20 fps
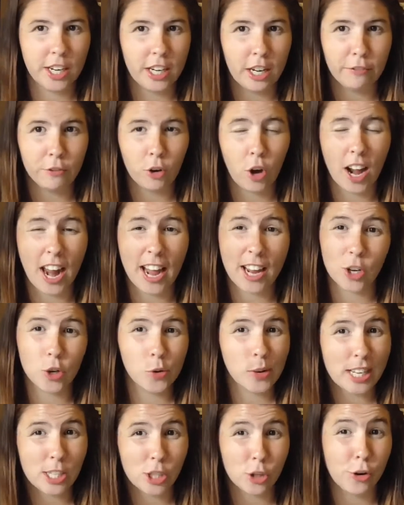and if not, I can
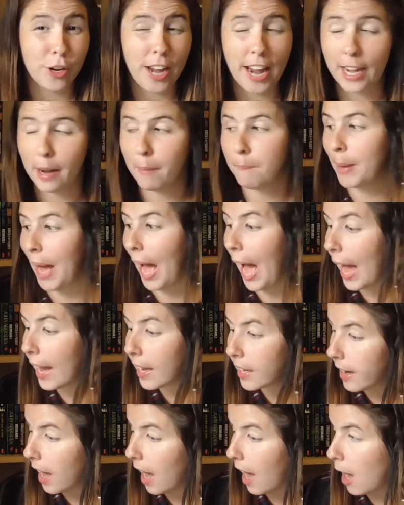always donate it
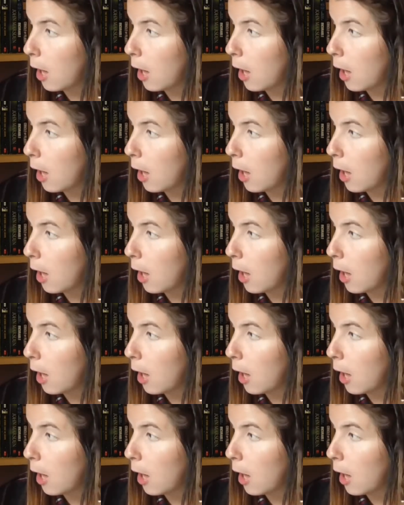back.